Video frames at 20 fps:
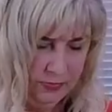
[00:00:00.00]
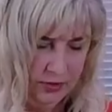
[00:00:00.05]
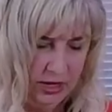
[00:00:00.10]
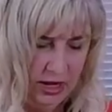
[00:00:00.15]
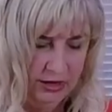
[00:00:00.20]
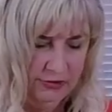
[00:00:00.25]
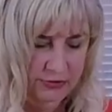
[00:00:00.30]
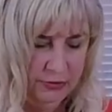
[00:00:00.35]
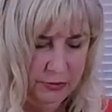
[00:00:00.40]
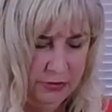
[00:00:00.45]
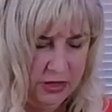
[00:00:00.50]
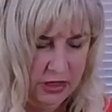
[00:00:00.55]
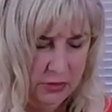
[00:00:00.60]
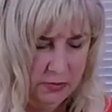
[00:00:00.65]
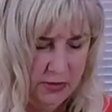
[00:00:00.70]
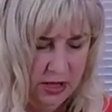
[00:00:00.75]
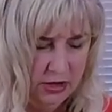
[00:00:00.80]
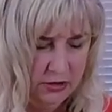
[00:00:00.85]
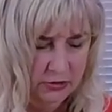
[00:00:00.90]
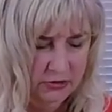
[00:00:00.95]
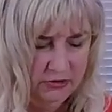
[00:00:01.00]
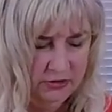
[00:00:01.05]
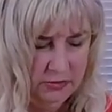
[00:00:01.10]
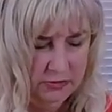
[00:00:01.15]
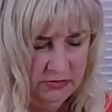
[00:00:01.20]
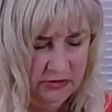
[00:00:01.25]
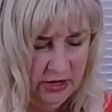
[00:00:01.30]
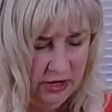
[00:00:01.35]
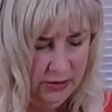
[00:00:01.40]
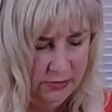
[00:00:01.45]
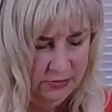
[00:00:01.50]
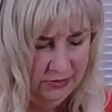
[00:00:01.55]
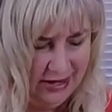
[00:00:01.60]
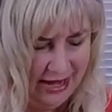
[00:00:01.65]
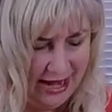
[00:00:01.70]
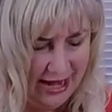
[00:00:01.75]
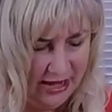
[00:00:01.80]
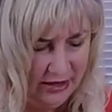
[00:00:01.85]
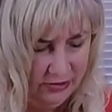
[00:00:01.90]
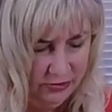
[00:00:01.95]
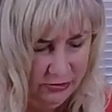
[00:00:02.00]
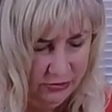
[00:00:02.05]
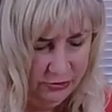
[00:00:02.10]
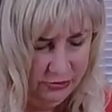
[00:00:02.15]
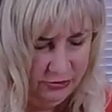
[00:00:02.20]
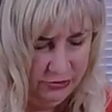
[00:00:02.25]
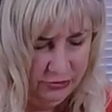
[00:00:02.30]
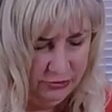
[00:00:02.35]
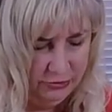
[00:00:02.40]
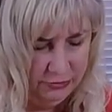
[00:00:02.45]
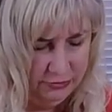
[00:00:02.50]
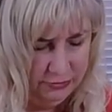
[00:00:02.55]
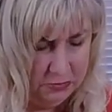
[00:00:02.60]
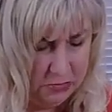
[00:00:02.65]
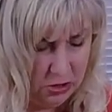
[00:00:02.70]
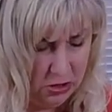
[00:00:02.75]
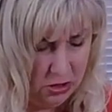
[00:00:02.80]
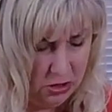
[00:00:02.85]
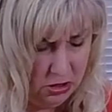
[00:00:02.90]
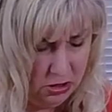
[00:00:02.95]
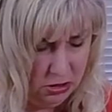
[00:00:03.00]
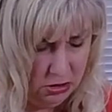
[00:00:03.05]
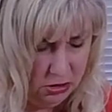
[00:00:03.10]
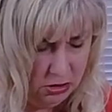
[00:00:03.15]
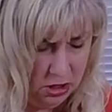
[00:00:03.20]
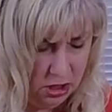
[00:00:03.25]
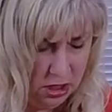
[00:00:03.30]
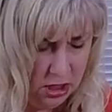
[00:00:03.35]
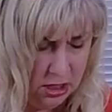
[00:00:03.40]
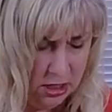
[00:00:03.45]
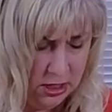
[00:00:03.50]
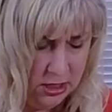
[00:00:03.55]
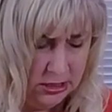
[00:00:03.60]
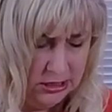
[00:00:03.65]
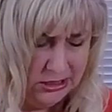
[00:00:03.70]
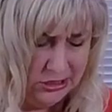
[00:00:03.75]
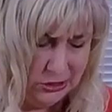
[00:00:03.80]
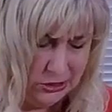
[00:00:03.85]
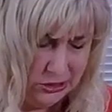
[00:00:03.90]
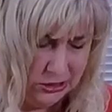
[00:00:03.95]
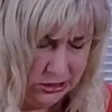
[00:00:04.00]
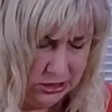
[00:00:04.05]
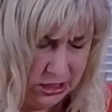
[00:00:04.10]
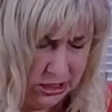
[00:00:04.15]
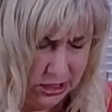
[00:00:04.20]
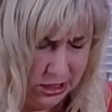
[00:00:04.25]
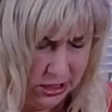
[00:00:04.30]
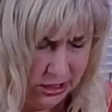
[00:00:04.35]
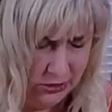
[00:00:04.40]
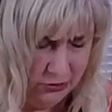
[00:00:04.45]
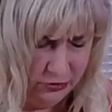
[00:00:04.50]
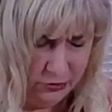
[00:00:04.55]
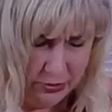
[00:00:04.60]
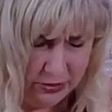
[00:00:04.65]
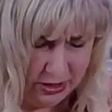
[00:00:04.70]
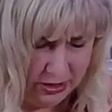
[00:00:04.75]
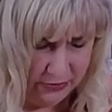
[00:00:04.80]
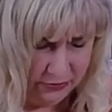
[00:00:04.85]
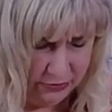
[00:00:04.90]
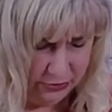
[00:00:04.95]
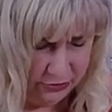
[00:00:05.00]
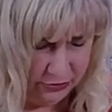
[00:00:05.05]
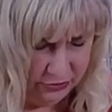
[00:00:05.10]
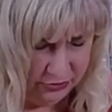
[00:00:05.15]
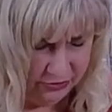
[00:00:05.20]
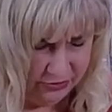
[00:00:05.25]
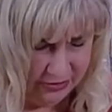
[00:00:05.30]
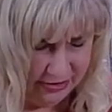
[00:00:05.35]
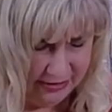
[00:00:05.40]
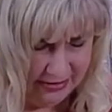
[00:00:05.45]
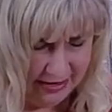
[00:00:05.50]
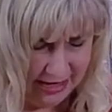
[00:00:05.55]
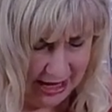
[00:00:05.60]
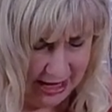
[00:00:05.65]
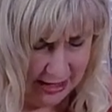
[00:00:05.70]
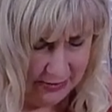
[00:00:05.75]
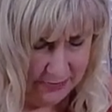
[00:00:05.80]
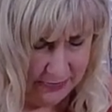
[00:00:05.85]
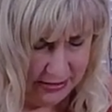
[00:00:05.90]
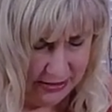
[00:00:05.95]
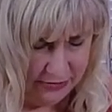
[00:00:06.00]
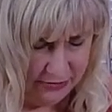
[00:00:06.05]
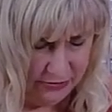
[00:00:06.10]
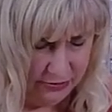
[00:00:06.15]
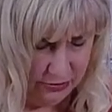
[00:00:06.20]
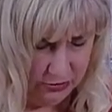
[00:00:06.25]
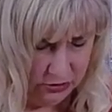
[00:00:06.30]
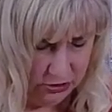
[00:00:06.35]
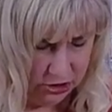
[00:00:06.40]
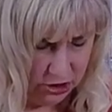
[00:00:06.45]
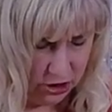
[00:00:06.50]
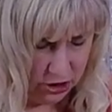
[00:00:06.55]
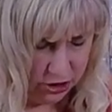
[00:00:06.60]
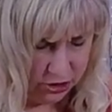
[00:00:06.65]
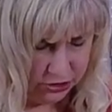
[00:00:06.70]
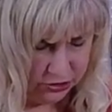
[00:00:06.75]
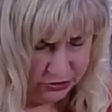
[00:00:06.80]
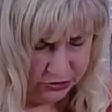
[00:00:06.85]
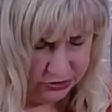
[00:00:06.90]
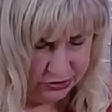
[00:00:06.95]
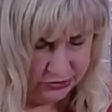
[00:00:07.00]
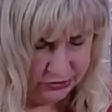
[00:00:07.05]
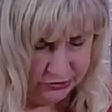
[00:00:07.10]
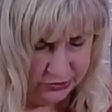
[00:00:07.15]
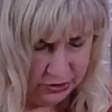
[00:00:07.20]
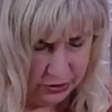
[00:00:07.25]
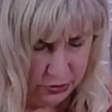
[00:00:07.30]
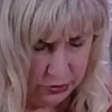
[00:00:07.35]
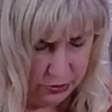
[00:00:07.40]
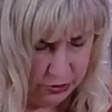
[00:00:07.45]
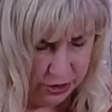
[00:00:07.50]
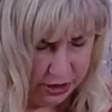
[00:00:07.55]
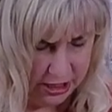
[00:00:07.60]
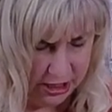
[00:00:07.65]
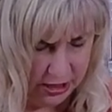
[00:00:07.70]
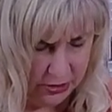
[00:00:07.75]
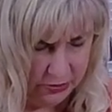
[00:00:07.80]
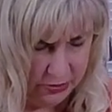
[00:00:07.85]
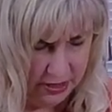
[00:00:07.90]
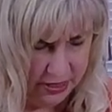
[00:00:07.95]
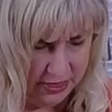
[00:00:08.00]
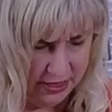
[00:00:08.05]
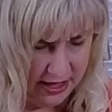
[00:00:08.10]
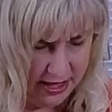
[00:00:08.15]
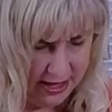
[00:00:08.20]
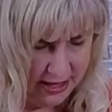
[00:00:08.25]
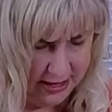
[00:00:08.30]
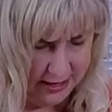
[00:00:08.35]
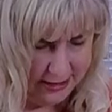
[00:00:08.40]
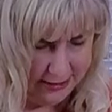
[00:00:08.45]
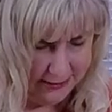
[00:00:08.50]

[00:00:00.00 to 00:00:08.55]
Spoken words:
as a wreath maker, sometimes 8s are too small. 12s are just a tad bit too large. So working with a